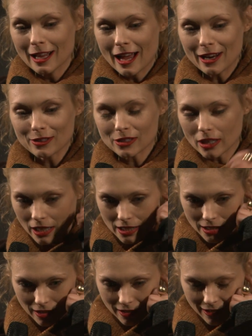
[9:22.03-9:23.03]
And I was going,
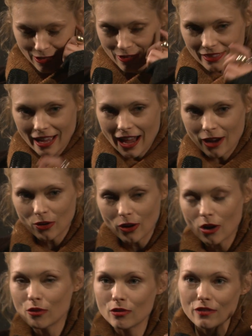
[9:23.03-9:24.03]
is it, that how
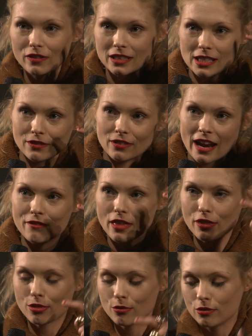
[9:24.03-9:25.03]
horrific to even have
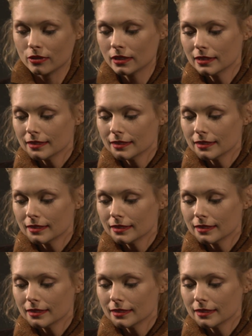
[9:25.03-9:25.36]
that thought.